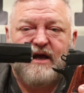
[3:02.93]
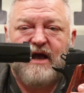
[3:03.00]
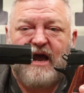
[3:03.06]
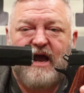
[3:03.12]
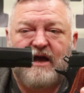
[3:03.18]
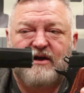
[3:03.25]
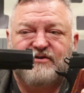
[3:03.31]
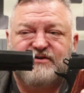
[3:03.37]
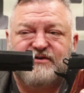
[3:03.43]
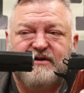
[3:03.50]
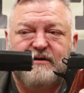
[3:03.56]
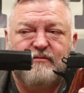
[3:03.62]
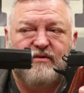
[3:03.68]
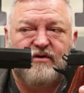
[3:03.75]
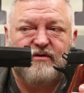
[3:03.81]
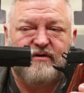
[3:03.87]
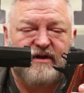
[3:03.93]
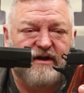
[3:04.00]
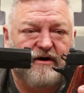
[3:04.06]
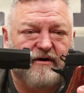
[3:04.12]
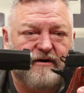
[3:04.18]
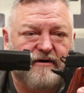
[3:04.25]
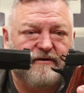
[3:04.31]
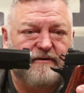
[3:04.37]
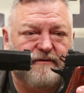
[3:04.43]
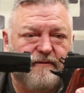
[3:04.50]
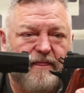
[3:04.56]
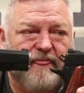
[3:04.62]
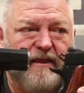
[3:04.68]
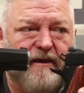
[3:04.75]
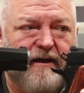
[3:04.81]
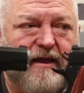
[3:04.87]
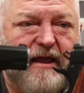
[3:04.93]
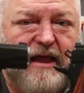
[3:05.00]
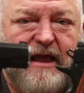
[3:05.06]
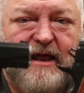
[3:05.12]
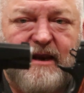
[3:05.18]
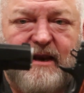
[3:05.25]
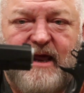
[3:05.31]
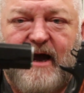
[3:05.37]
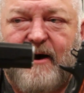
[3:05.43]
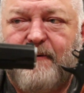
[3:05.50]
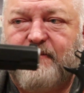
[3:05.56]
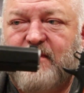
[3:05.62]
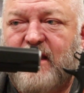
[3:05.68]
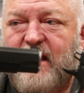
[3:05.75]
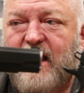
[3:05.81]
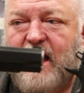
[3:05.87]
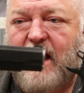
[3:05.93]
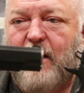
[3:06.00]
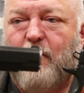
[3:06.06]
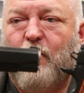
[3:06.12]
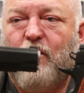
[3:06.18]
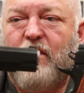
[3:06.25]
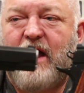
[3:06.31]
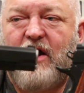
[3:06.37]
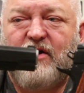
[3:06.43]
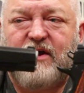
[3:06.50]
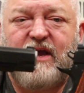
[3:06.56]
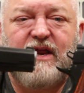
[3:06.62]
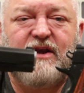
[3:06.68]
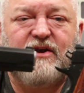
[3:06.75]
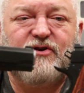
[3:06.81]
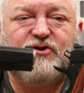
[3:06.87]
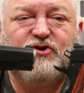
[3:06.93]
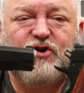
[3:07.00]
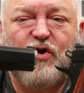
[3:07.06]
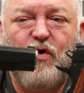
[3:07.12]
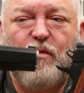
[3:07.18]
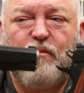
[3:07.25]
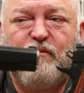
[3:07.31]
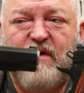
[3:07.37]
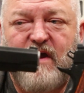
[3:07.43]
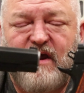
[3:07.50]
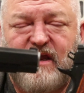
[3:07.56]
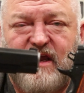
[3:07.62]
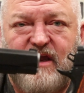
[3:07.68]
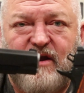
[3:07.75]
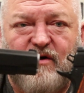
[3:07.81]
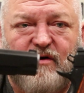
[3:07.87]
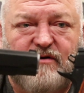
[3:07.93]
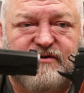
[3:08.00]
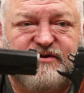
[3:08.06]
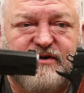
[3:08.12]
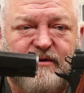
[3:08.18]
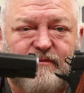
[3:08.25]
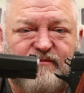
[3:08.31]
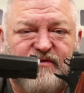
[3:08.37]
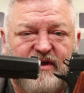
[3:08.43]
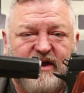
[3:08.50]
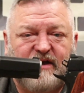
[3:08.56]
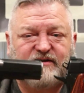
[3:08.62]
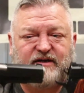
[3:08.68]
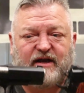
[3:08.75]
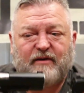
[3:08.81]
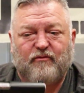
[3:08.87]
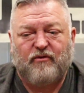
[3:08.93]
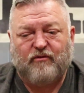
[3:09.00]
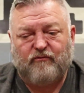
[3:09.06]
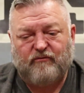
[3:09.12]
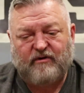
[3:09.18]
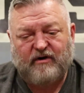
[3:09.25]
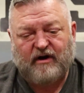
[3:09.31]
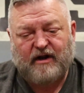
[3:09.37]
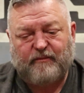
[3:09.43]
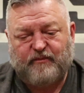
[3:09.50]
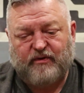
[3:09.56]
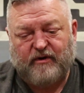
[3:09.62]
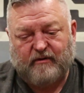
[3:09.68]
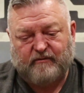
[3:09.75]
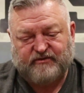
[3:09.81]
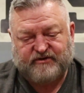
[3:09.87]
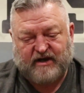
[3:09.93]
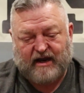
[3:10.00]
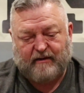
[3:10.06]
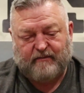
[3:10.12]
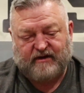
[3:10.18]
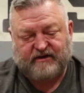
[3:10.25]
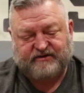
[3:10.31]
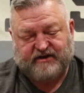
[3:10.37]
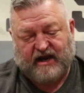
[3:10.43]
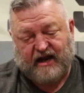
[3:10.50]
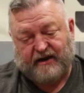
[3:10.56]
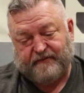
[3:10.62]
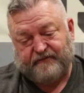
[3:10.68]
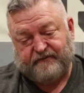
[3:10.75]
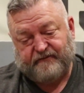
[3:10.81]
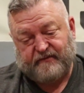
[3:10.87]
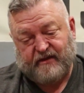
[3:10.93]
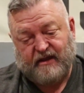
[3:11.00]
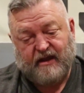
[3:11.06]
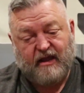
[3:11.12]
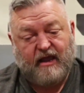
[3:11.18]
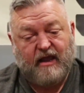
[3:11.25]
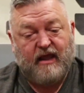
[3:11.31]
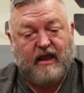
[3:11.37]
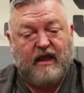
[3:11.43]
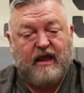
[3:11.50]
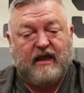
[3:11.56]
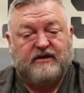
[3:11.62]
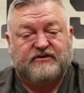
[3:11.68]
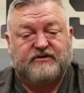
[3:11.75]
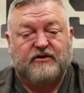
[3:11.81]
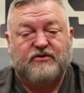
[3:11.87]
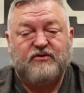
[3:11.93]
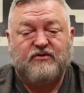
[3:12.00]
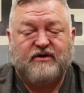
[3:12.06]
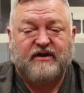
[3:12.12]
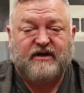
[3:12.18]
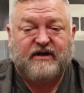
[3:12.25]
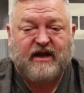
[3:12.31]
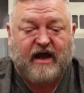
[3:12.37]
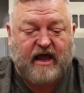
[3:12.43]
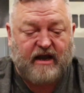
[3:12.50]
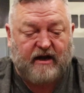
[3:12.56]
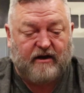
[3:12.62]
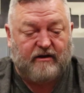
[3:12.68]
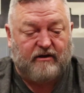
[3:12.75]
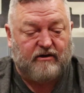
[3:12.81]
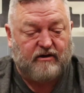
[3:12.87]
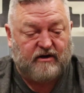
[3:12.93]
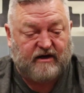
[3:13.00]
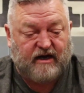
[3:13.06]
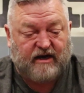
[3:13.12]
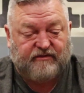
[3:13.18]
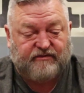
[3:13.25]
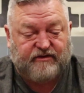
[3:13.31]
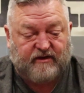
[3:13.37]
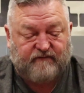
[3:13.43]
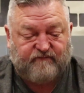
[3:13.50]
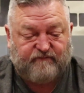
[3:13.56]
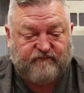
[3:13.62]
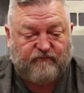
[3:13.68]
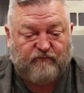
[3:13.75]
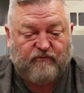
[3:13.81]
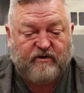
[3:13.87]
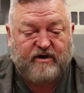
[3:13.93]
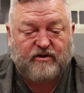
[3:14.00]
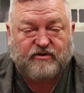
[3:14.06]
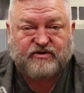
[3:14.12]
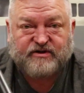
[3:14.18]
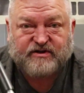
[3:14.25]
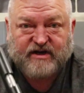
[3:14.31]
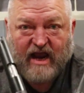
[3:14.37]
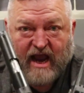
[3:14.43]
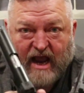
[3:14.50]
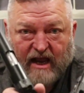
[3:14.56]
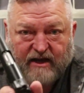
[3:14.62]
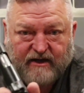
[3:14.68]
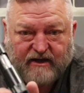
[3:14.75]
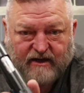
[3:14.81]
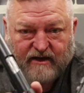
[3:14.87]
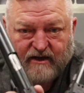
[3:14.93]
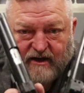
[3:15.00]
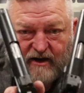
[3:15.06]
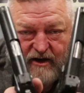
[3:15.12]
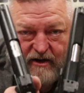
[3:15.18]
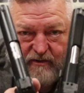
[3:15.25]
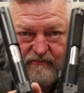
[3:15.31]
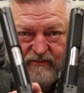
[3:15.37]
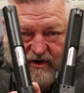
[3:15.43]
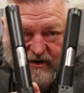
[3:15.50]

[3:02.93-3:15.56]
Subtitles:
How similar they are. Now, without getting too picky on some things, I'm going to really put them side by side. So you can kind of look at the rear sight on